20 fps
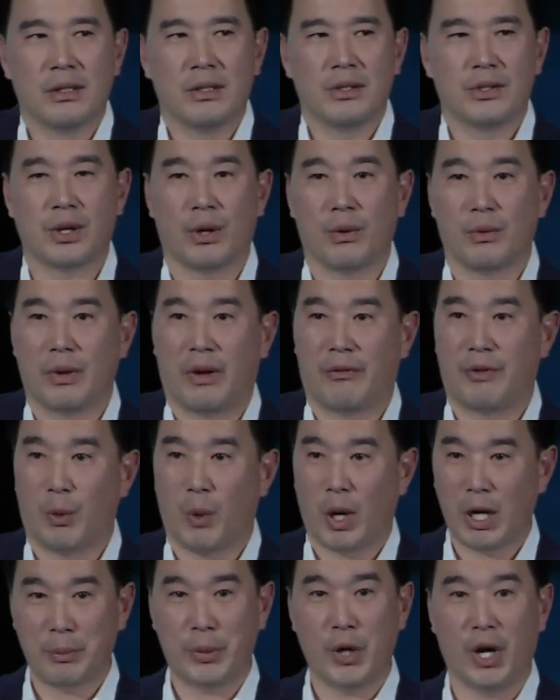So if you
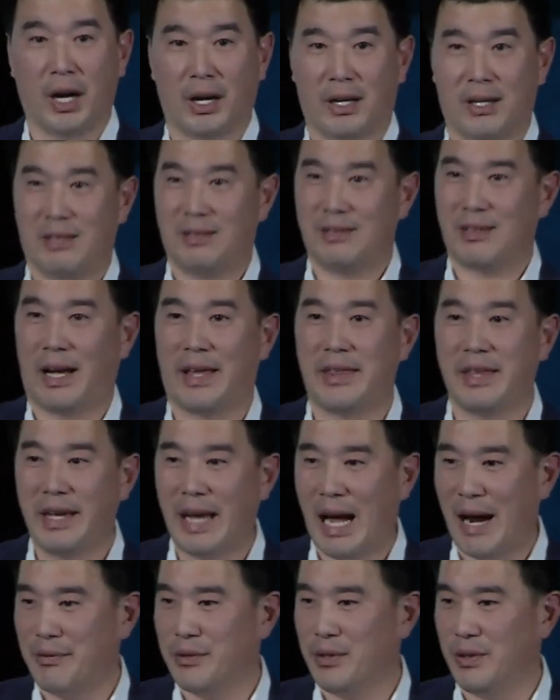want a book, I
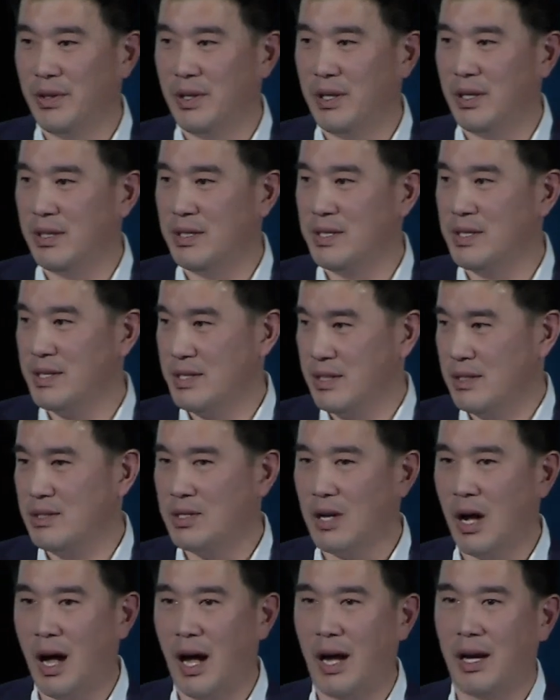think after this
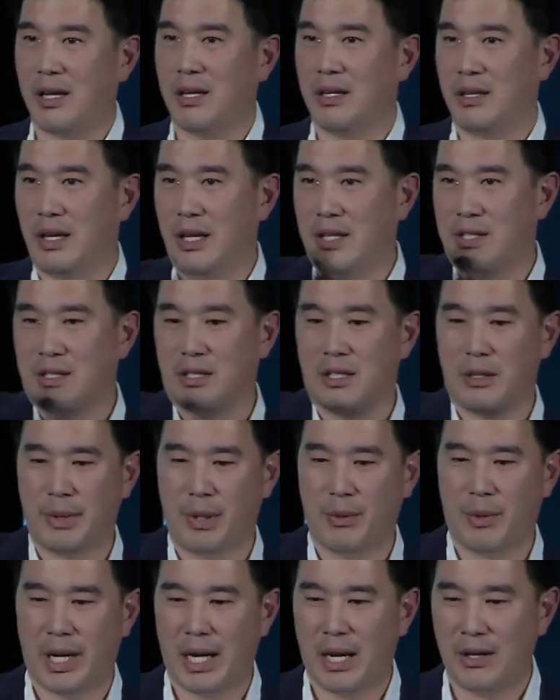talk, it's going to
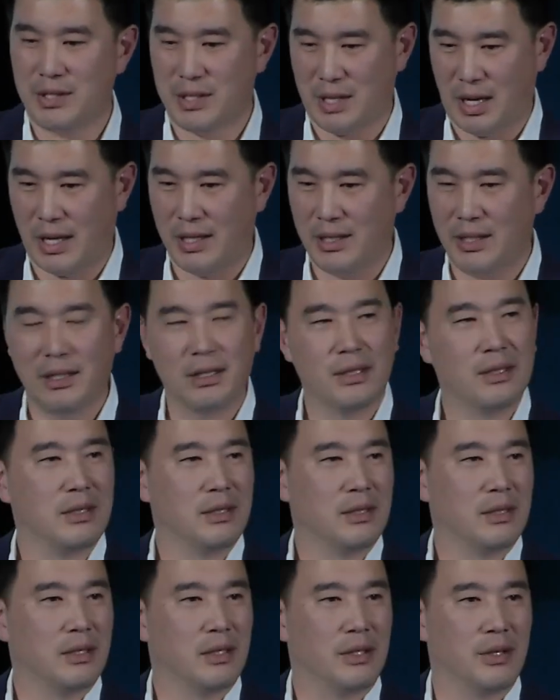be right outside.
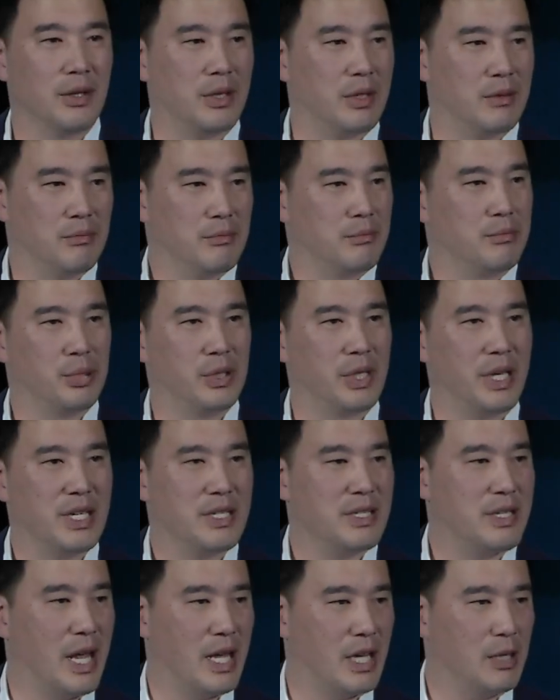You can
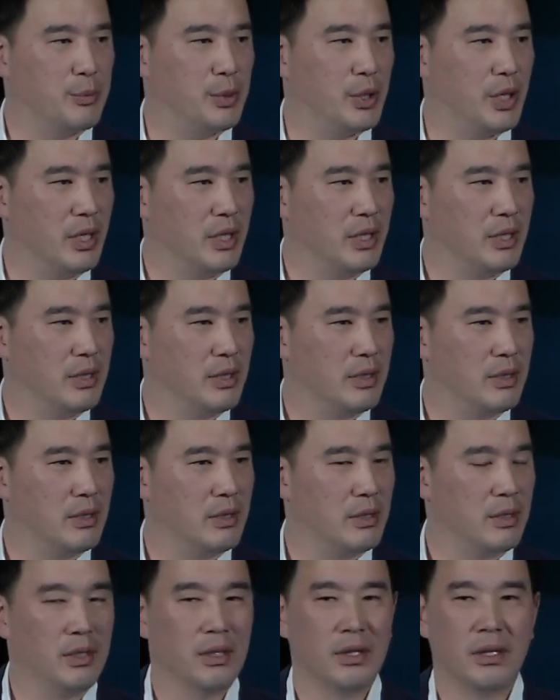please take a book.
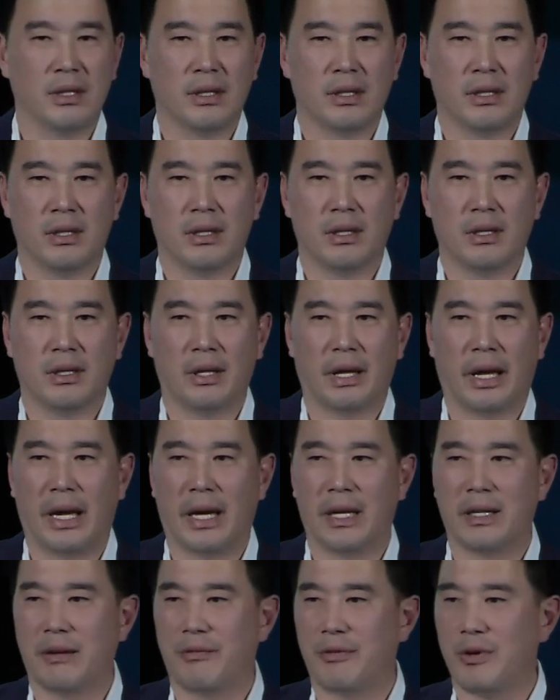
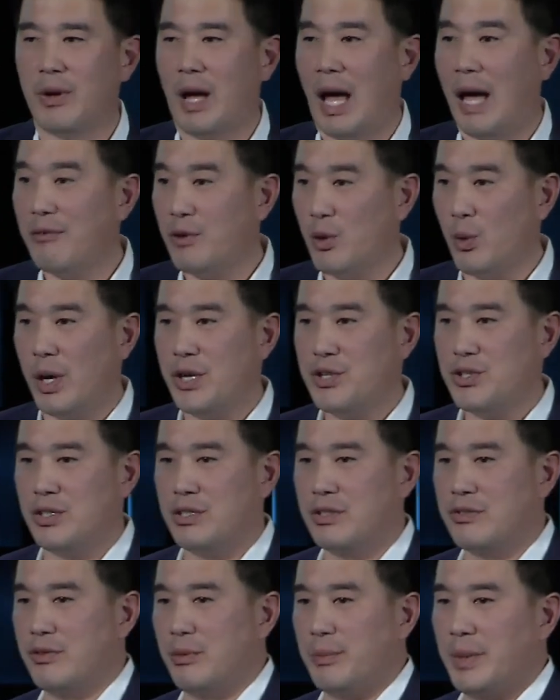And if you have
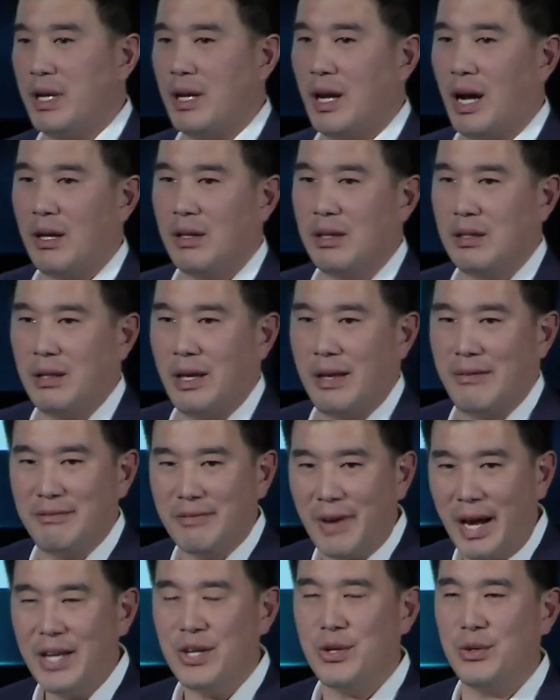questions for me, I
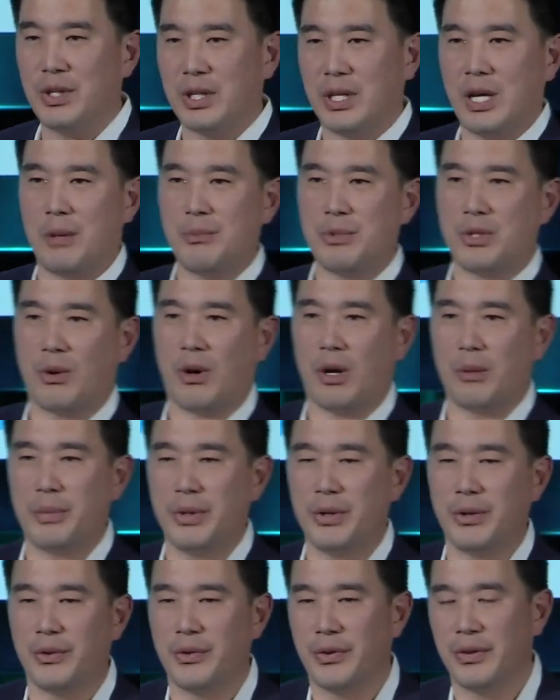invite you to come to our
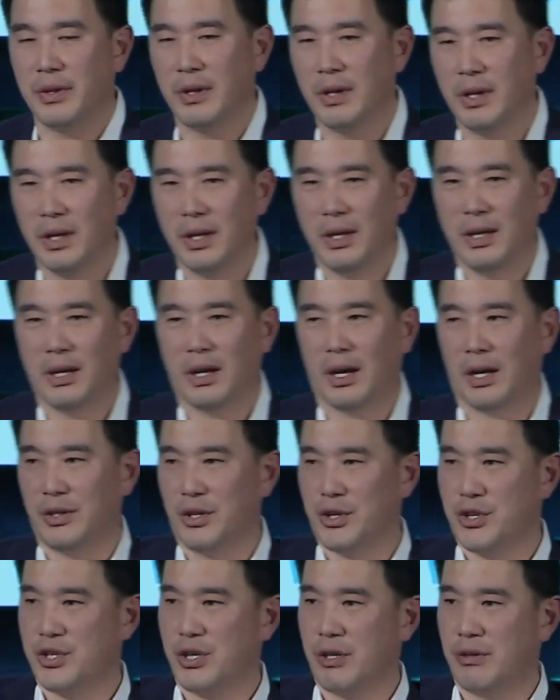booth on
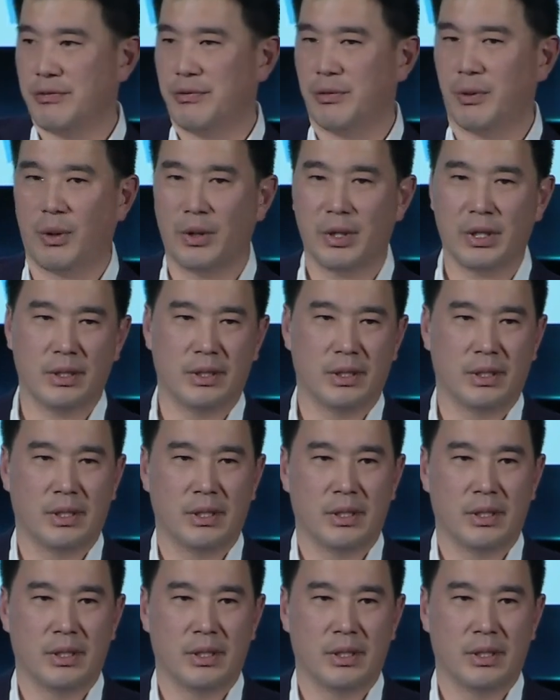the show floor.